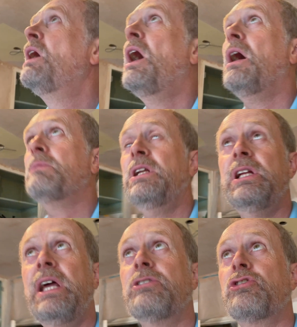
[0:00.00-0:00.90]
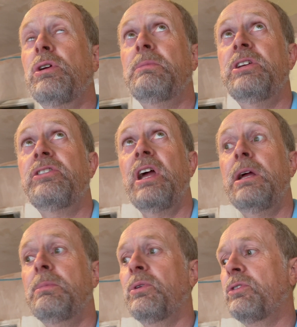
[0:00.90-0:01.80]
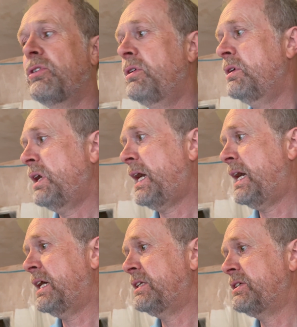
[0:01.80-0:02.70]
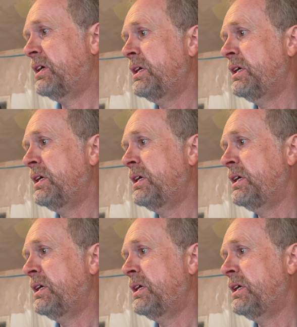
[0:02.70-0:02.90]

I'm going to now strip these cables and